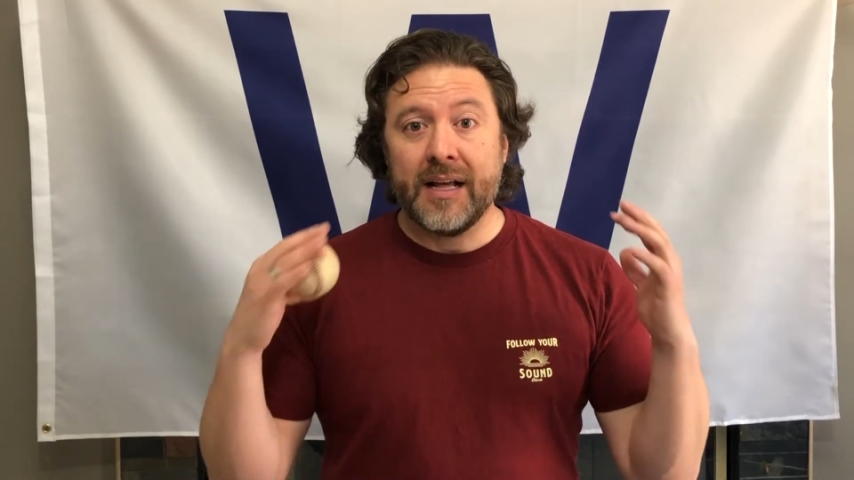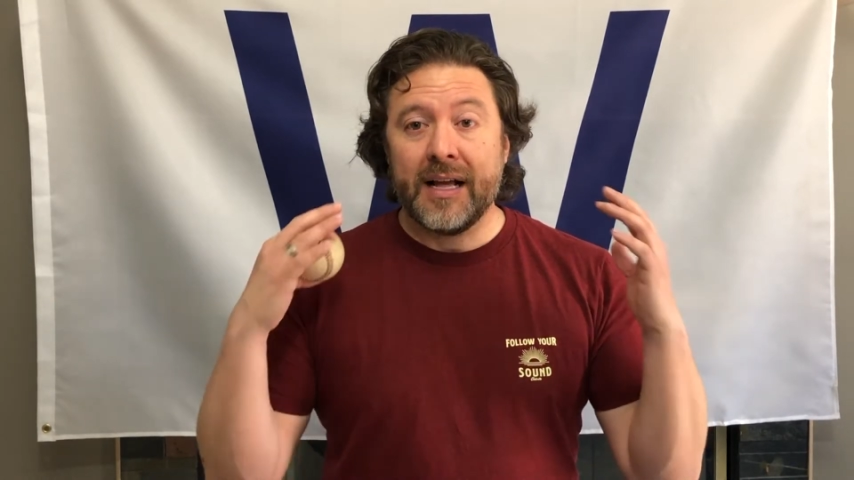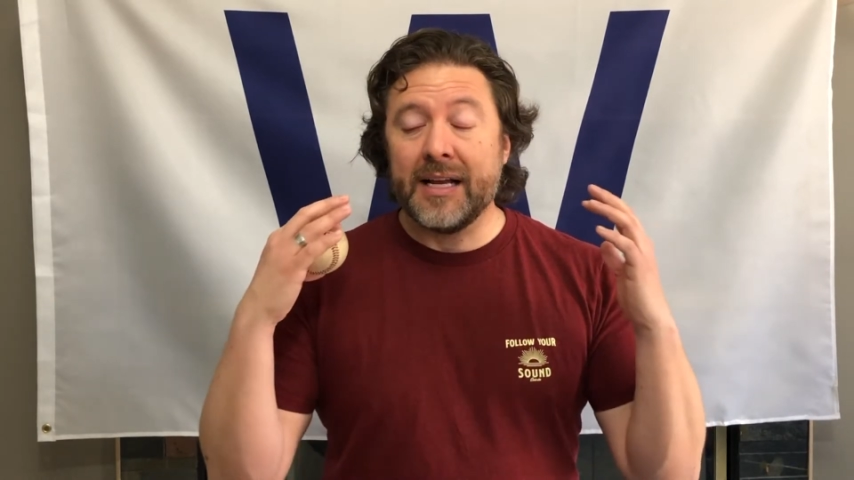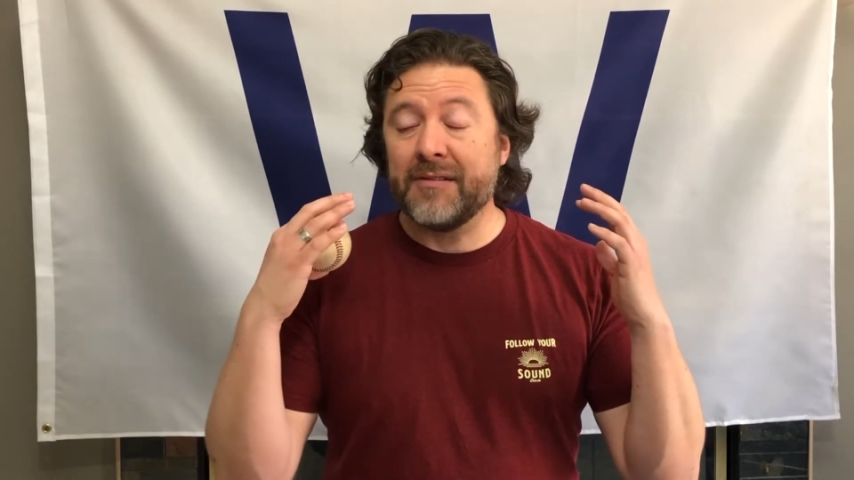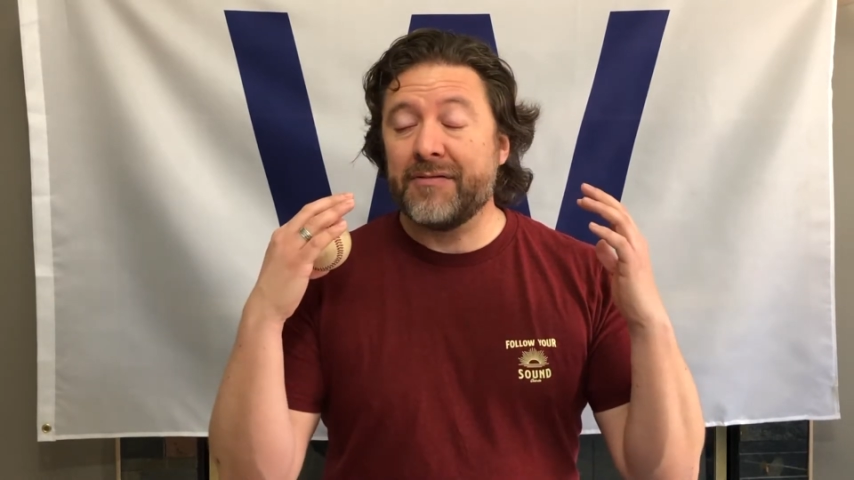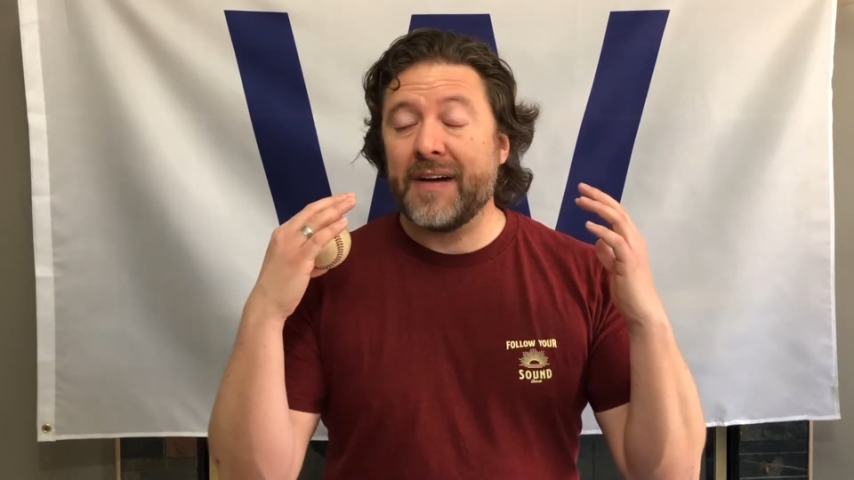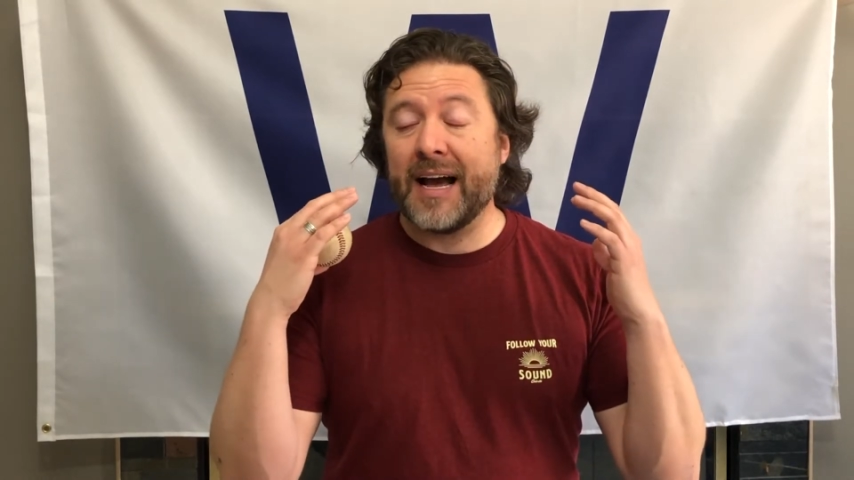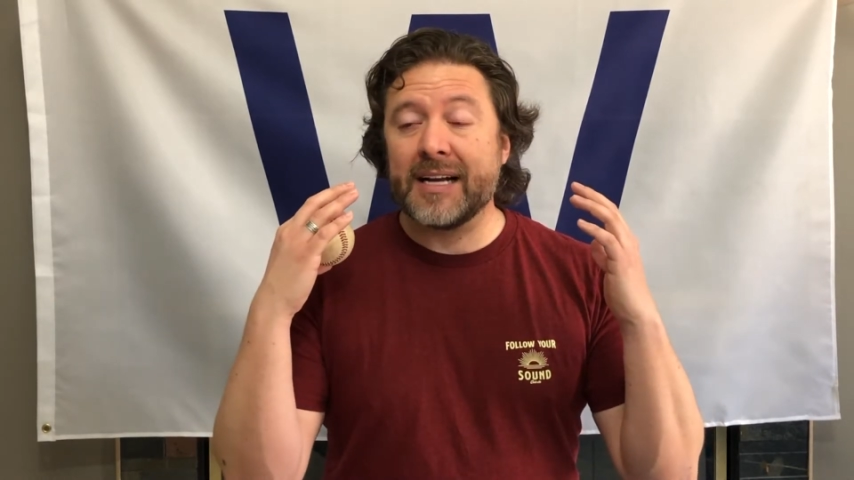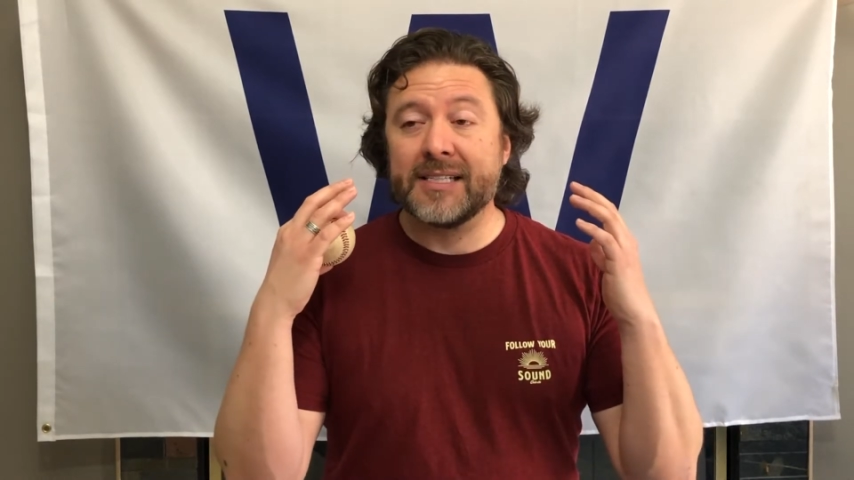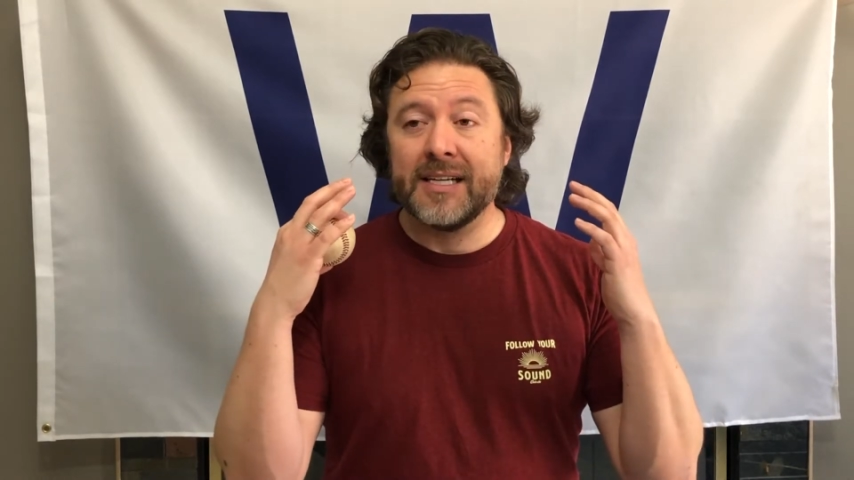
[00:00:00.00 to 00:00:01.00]
In
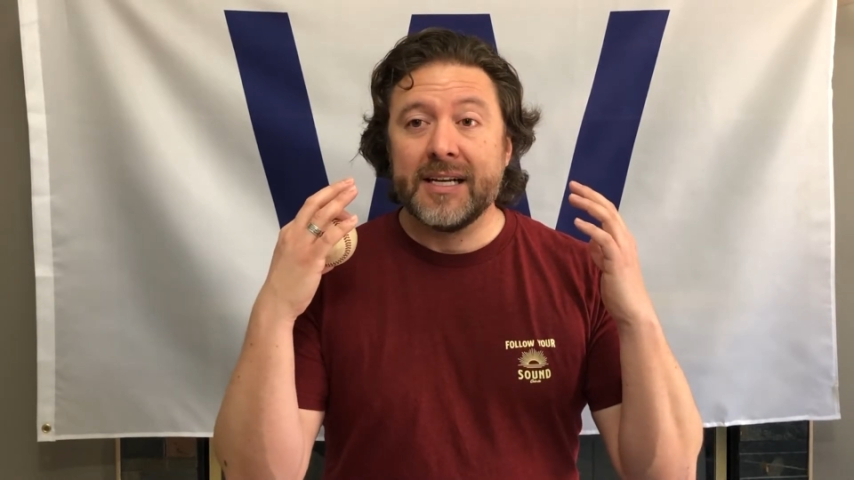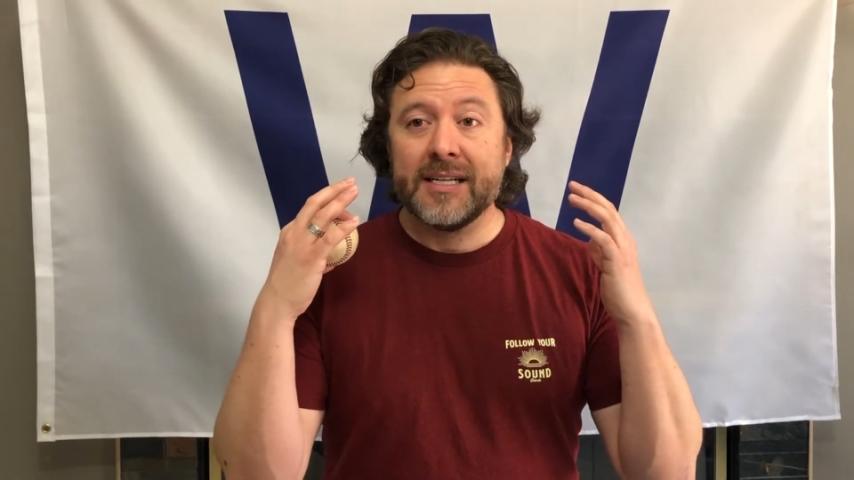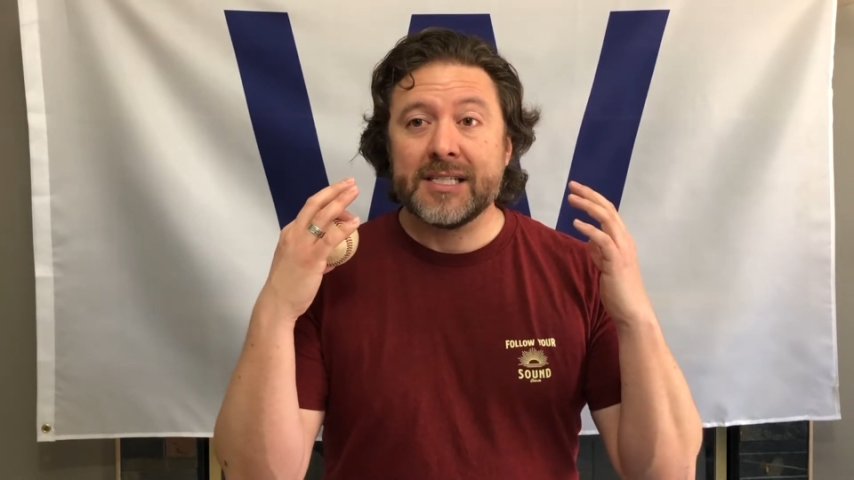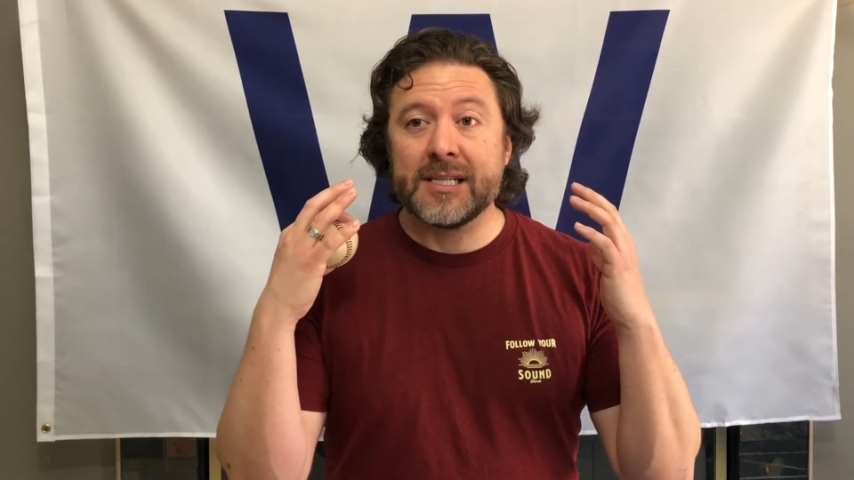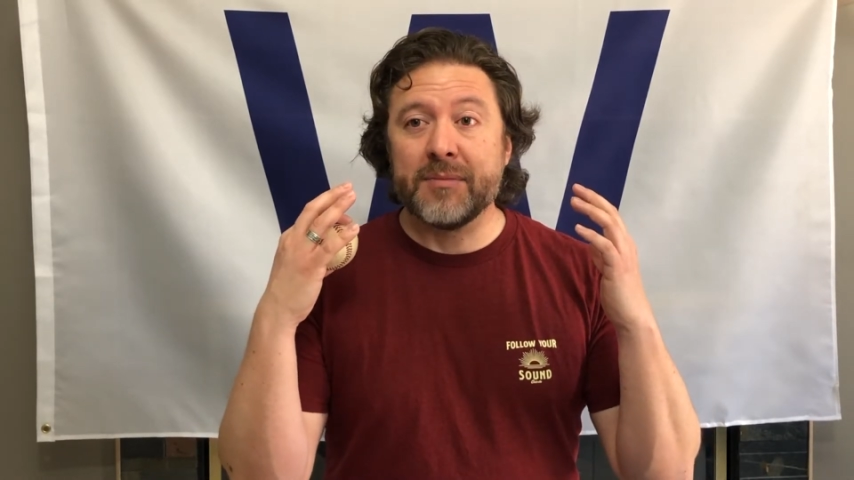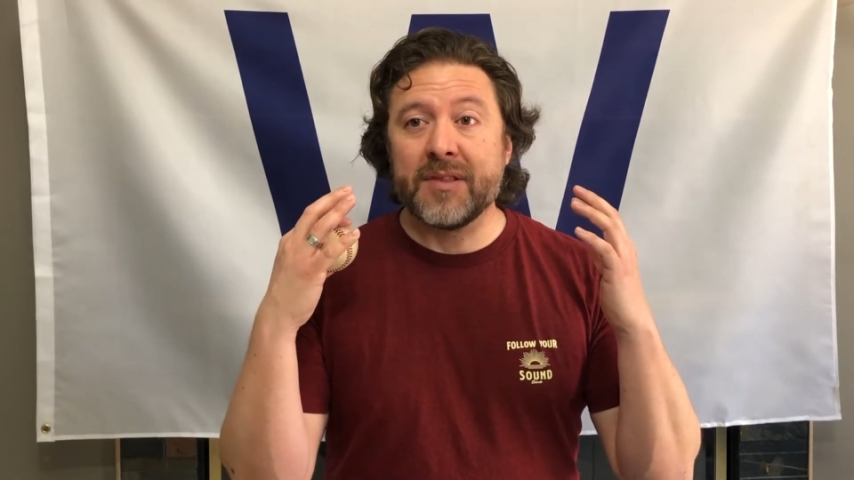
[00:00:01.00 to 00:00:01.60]
fact, some